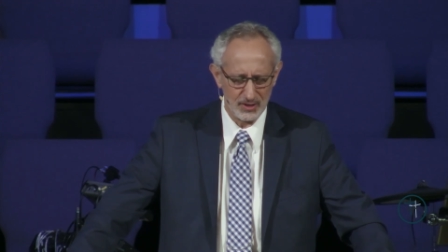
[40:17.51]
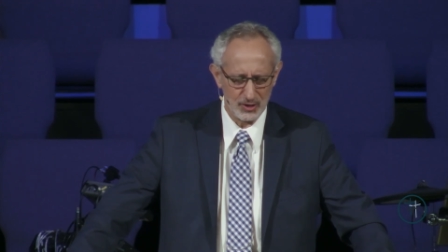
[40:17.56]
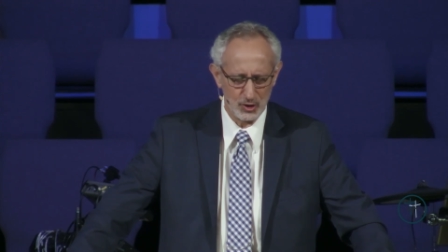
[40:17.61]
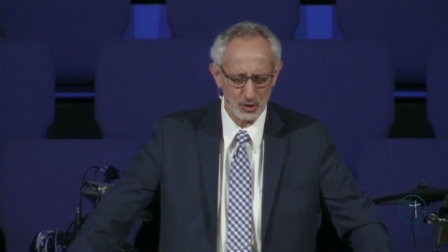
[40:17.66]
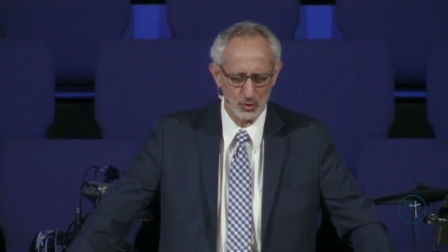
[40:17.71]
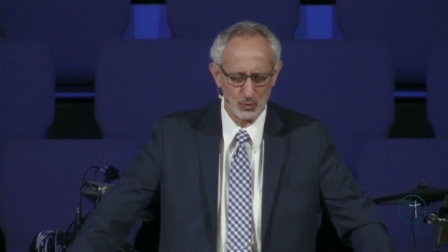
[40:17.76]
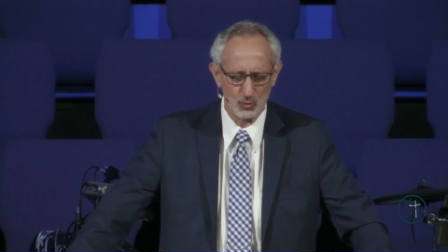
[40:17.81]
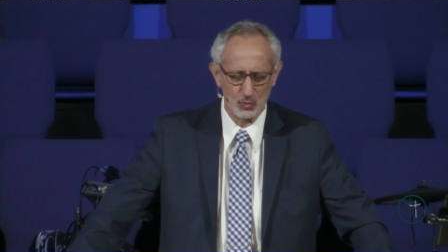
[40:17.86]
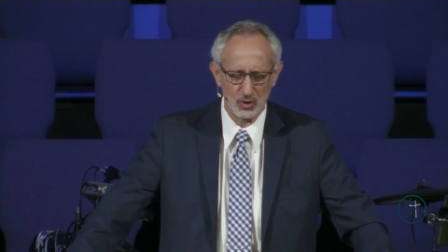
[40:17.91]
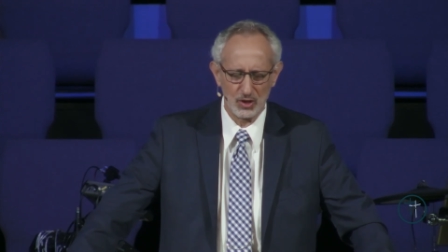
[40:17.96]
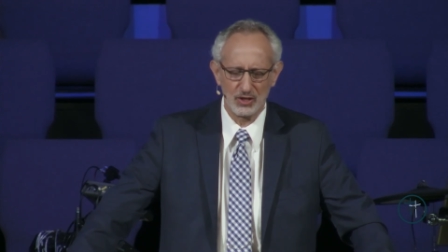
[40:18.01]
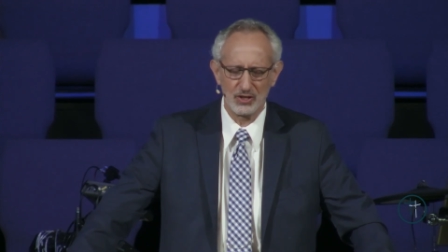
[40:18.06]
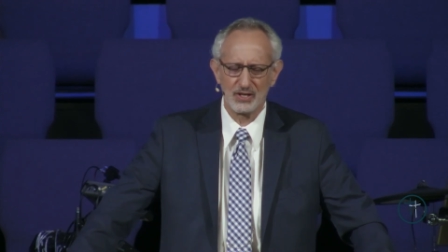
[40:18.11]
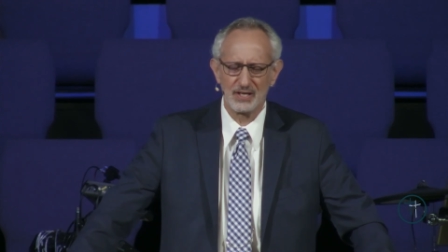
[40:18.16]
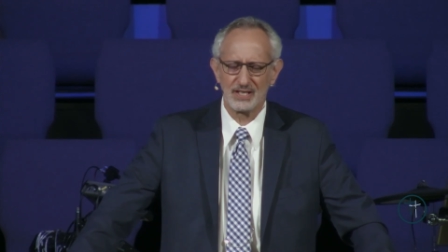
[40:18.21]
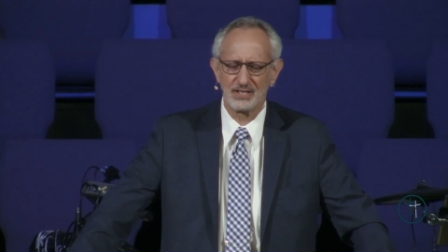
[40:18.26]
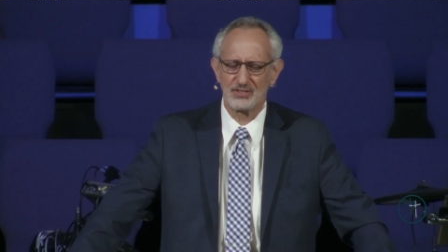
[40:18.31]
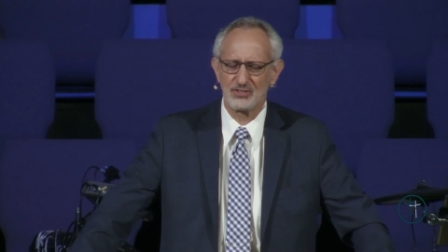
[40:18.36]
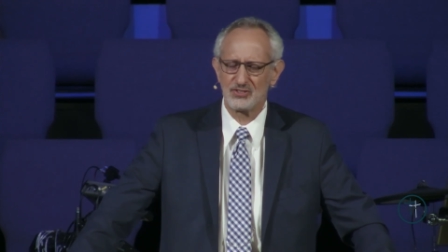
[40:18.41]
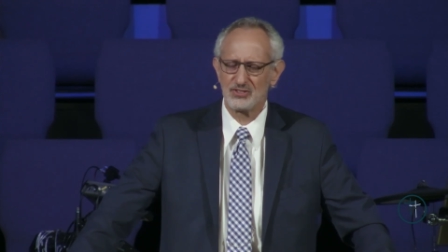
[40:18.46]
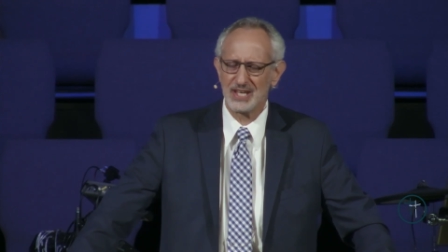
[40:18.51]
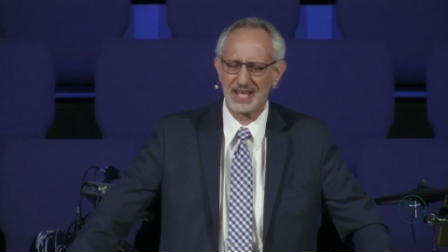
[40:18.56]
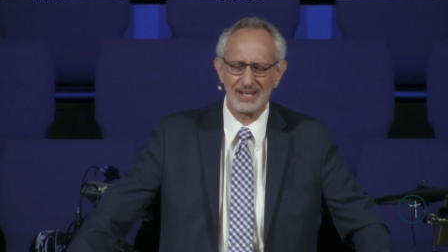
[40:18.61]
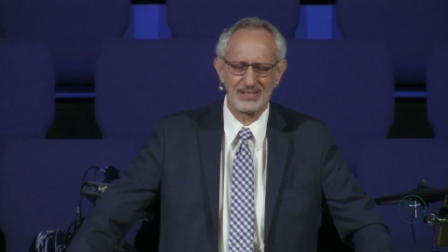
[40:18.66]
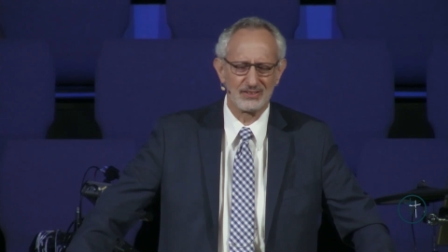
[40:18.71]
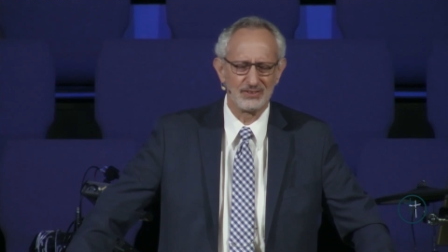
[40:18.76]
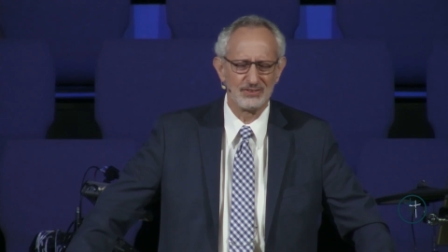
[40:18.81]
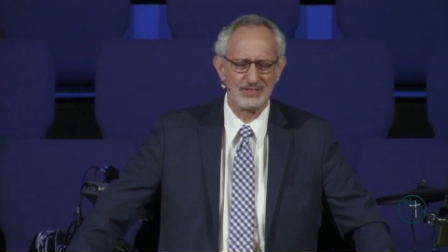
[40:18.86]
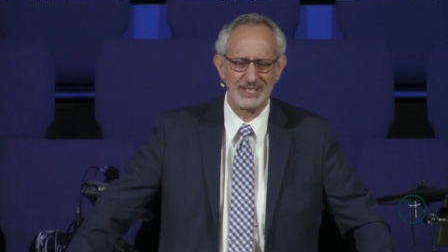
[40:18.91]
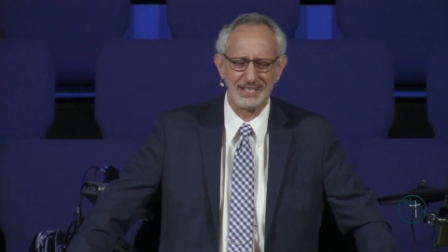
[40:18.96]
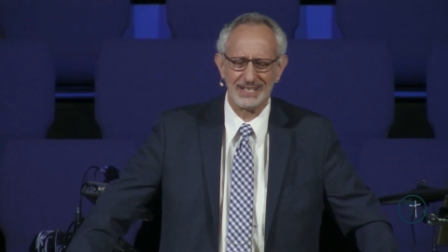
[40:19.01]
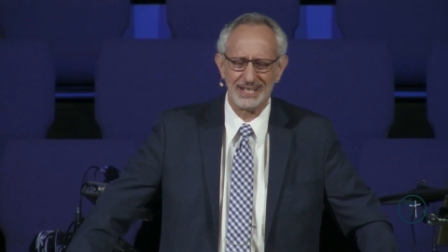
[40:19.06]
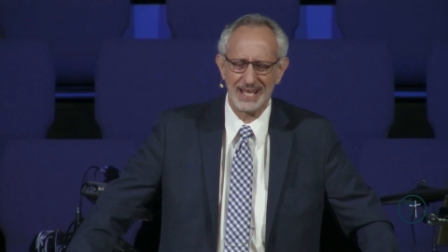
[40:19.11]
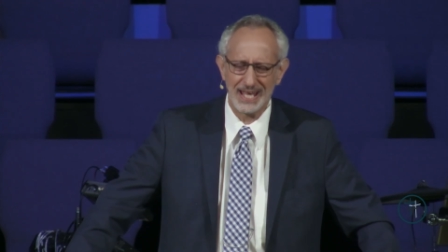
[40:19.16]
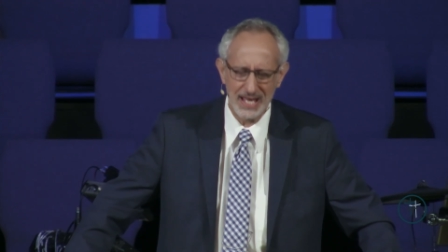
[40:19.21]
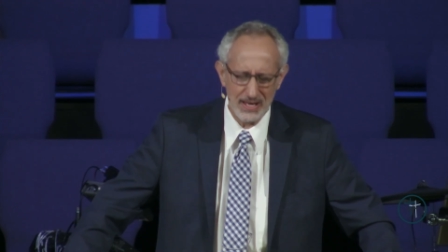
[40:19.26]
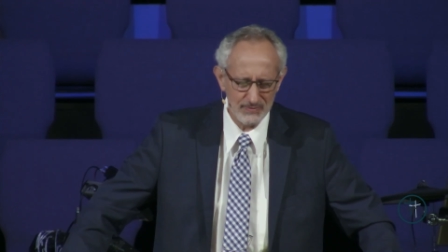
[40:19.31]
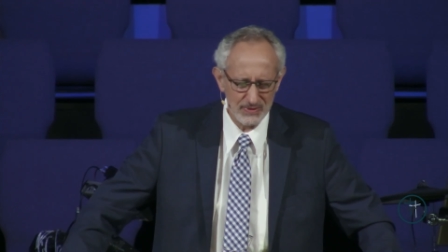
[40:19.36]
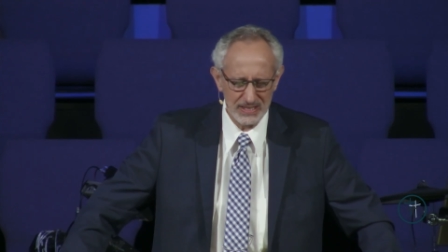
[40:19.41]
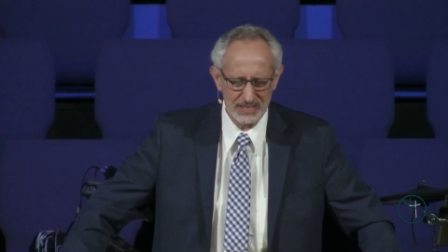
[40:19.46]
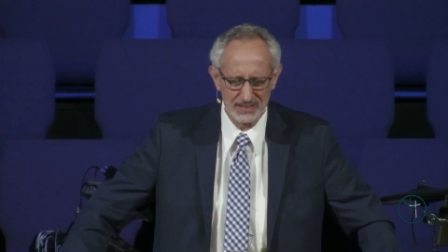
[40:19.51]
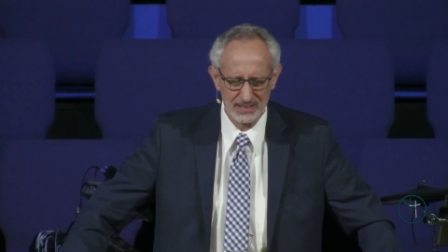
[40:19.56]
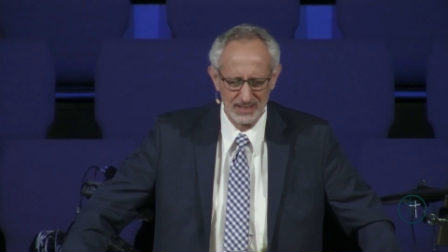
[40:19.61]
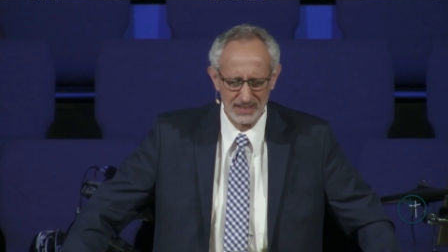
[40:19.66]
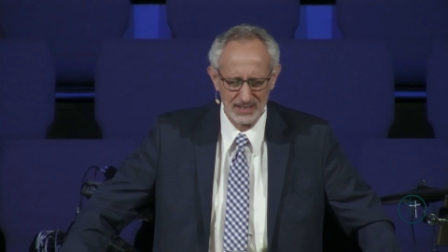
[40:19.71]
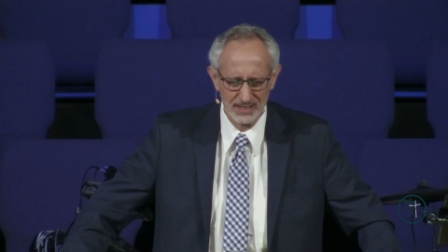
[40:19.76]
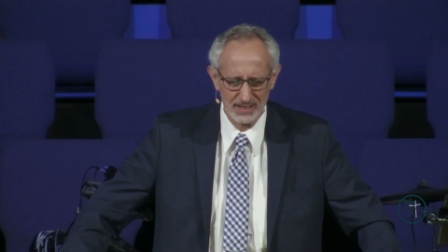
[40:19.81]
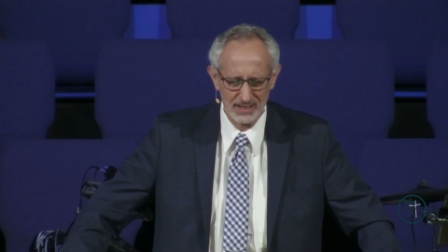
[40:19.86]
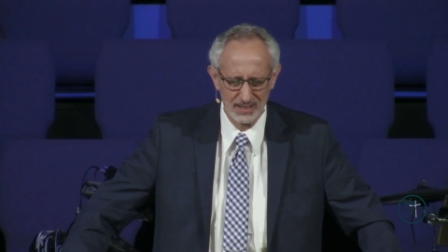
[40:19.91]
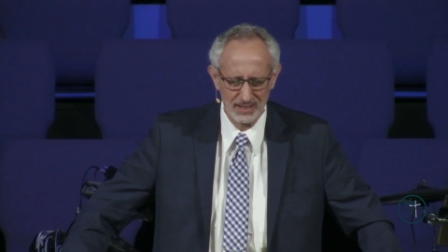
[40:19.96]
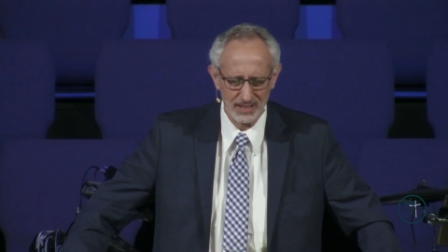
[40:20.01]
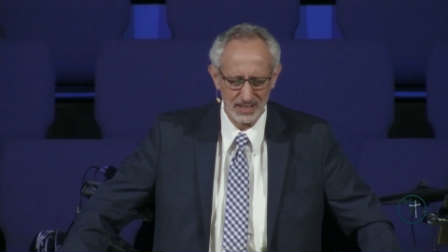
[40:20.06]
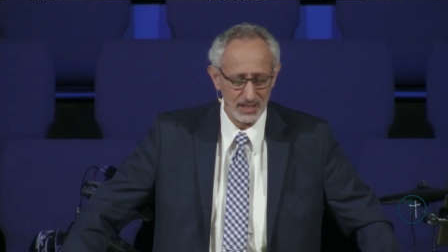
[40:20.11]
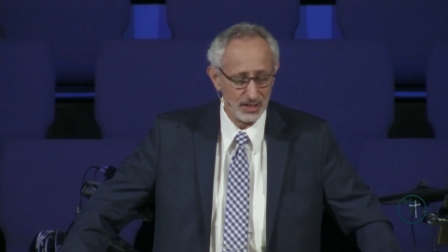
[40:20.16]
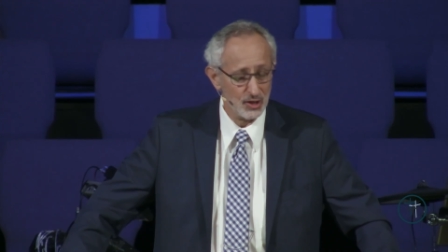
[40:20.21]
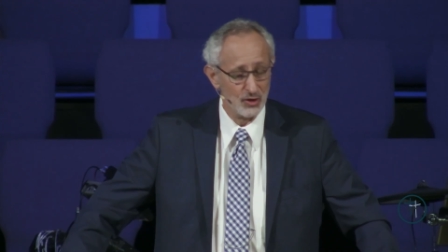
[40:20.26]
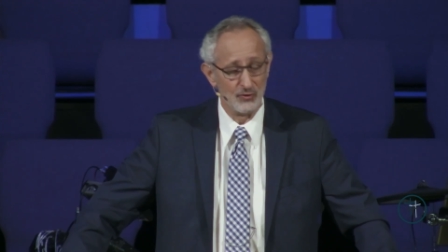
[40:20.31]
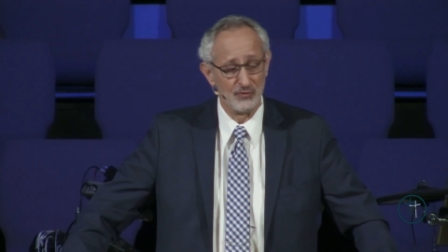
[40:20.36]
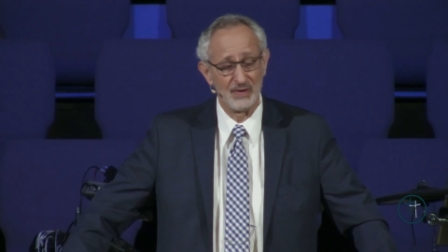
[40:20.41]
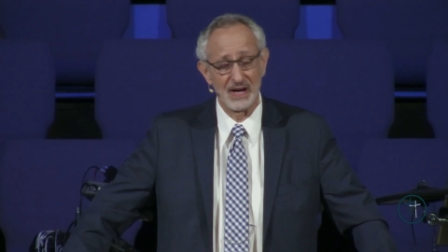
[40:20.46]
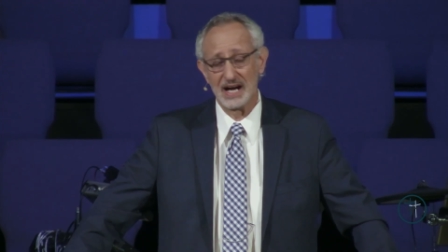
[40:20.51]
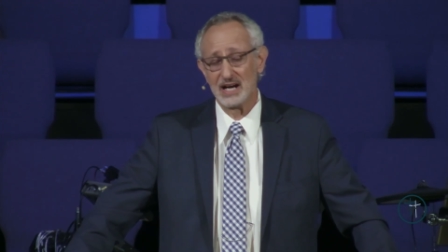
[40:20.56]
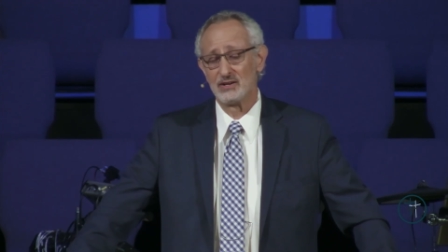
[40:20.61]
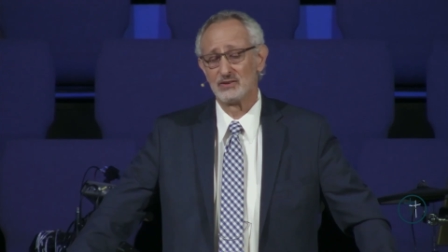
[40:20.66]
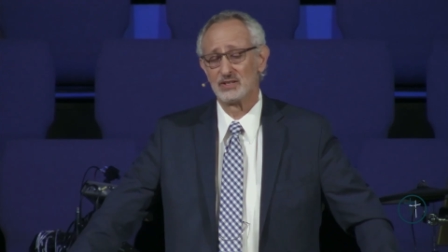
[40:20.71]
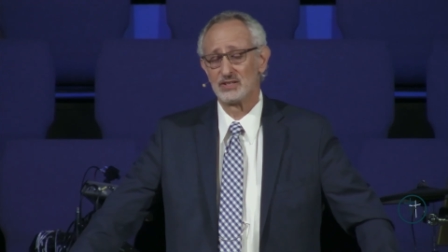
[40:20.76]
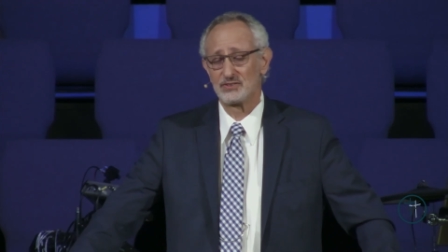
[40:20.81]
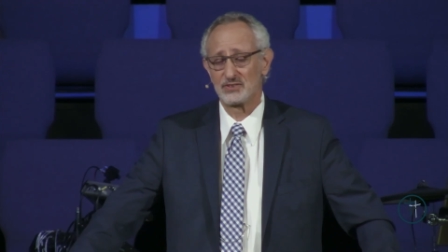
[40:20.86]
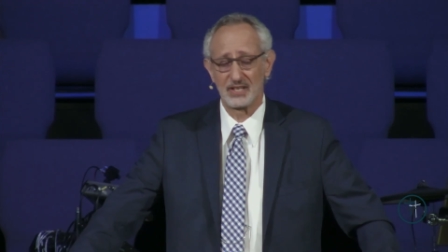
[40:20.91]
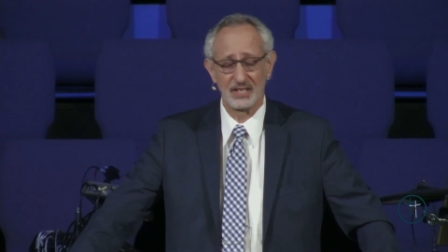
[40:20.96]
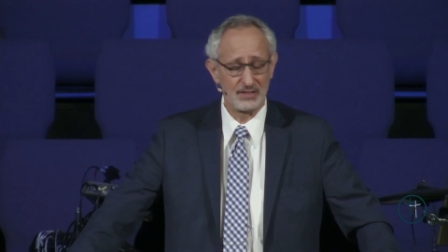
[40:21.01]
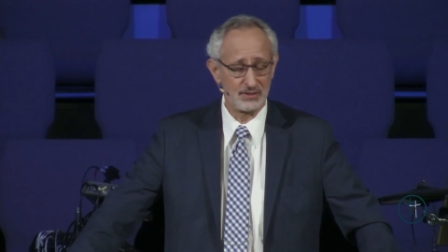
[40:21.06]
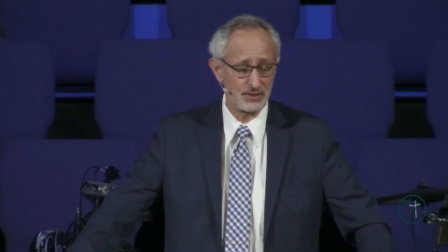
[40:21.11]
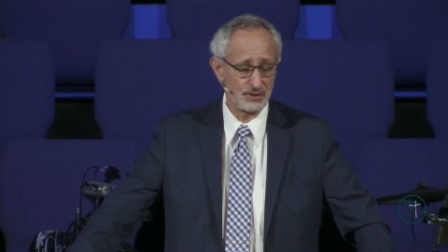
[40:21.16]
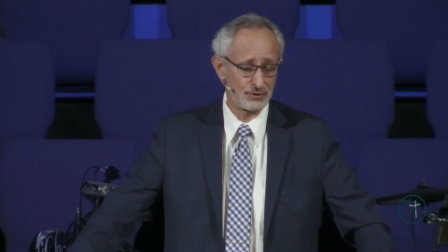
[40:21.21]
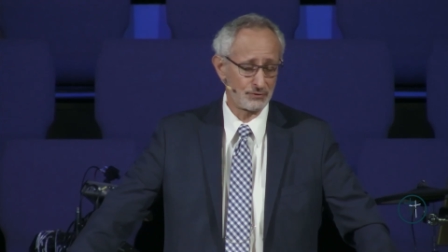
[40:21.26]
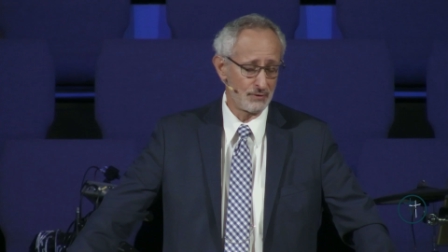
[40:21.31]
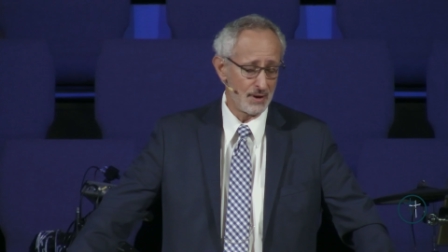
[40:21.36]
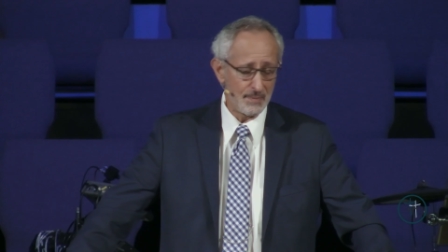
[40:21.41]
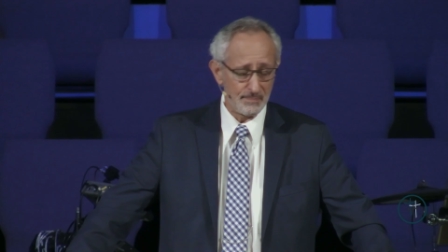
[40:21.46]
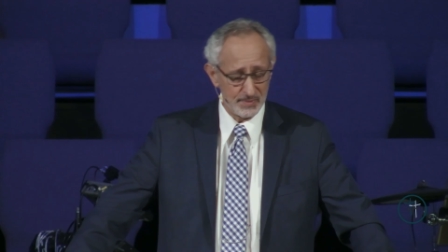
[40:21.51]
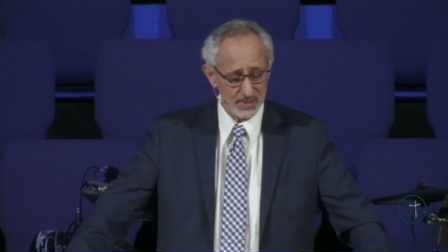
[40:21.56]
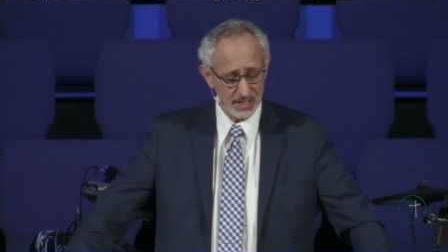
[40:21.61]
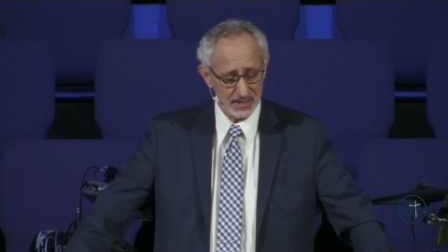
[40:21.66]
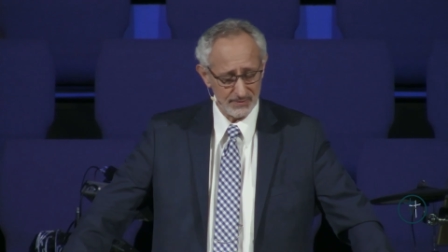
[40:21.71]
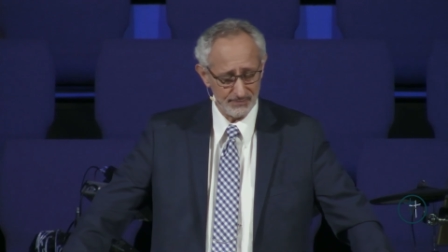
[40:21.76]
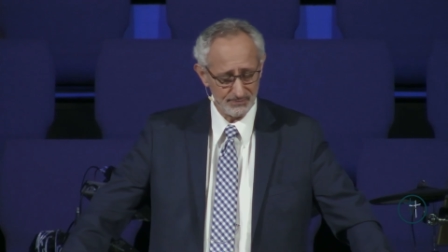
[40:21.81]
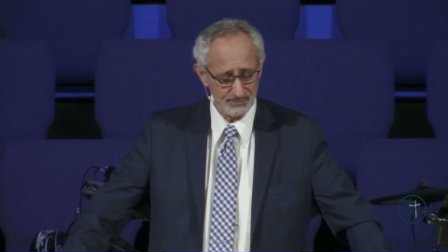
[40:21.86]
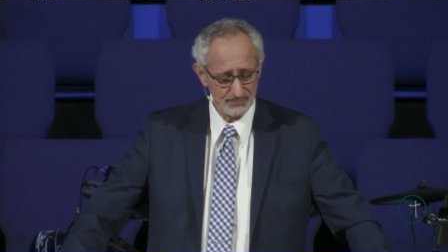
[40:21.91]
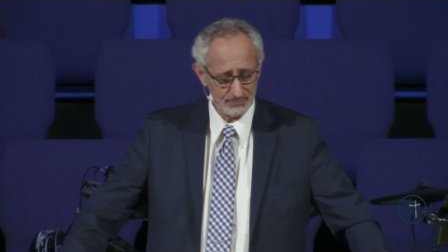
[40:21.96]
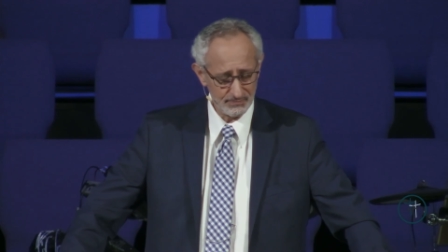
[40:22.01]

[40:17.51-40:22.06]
Your word is settled in heaven, and no virus can disrupt it.